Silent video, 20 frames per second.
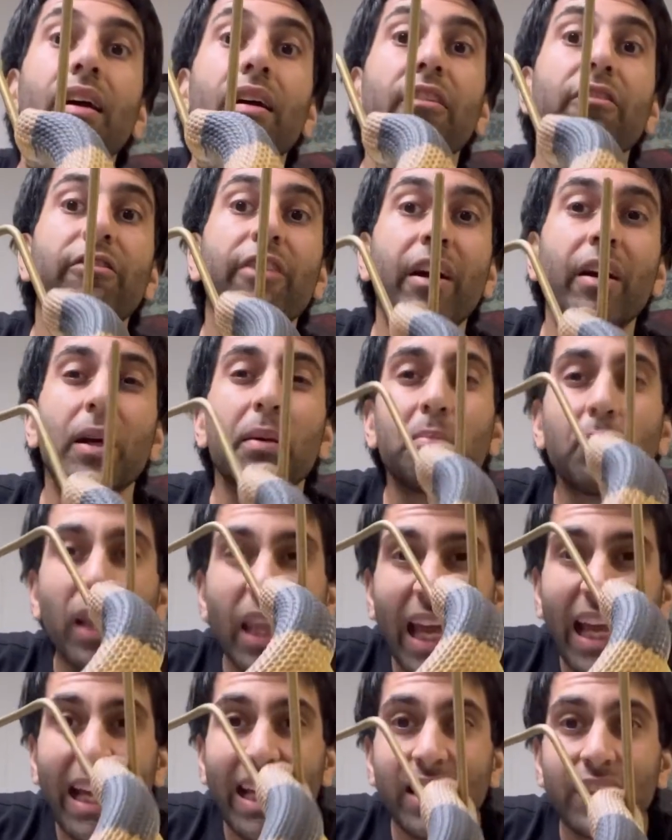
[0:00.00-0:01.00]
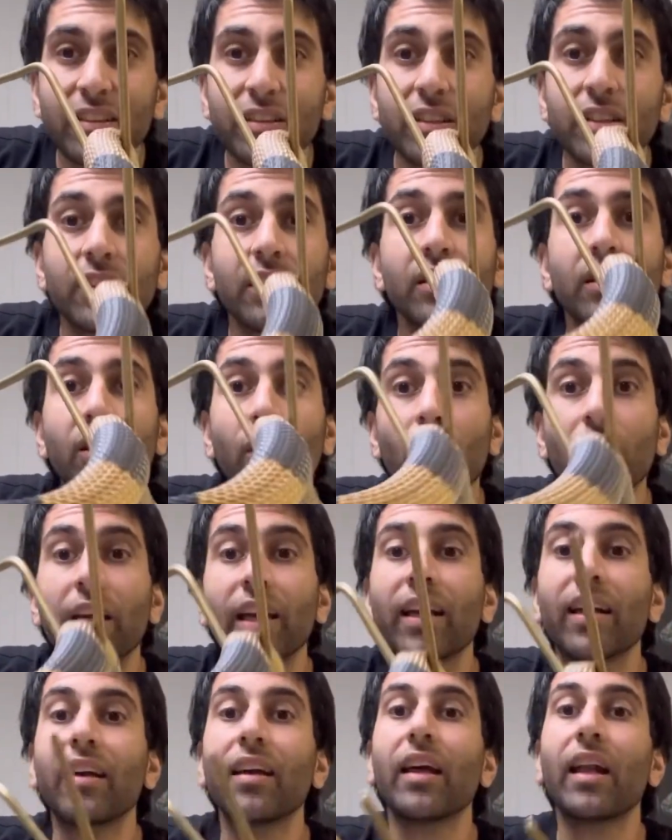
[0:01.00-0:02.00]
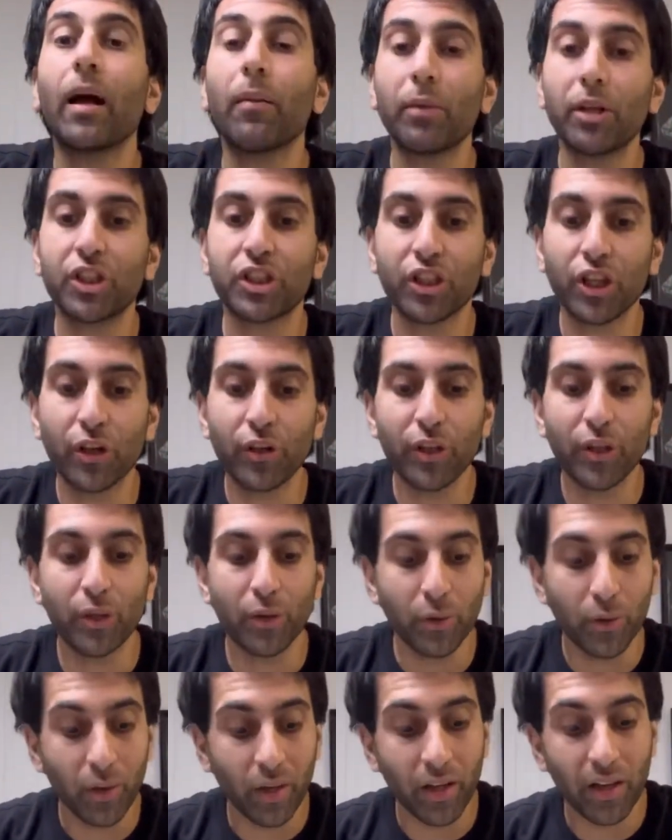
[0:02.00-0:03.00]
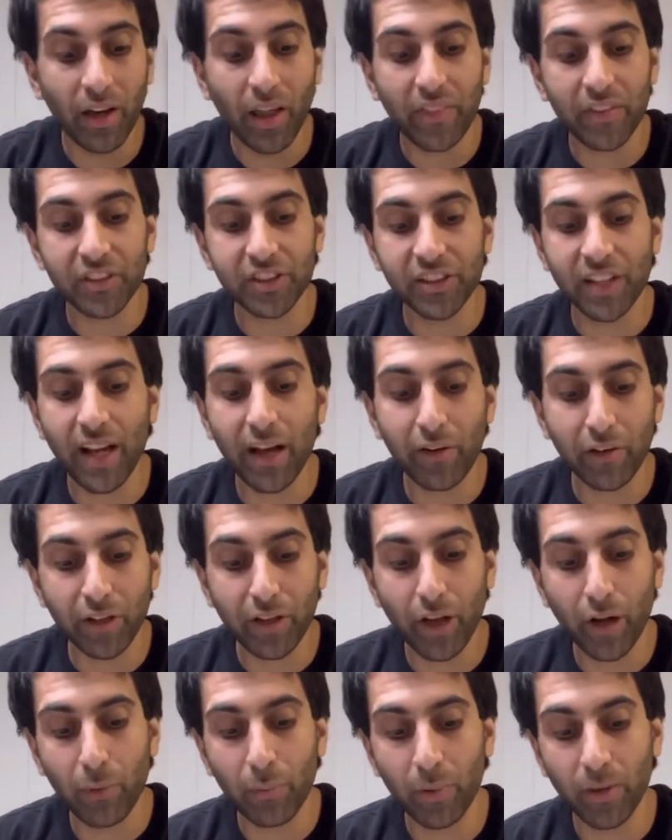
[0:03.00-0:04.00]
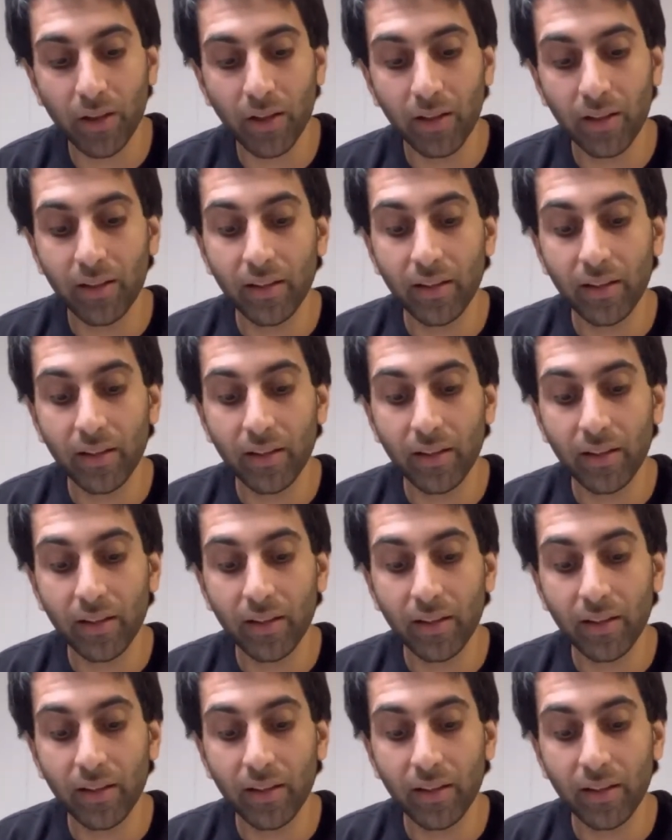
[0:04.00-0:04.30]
very bland looking. And I'm gonna show you another snouted cobra